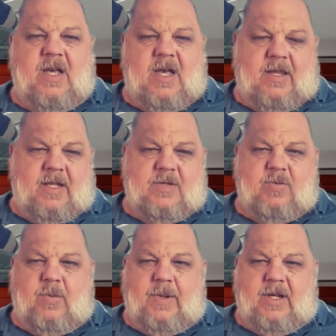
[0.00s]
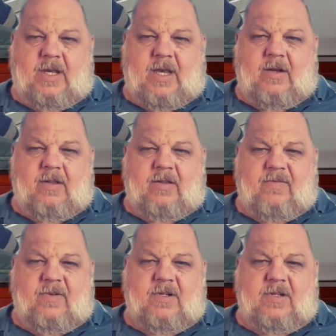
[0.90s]
and that's when we encountered the
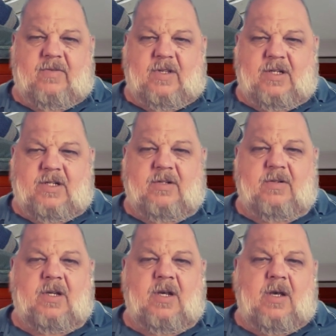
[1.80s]
first of the issues.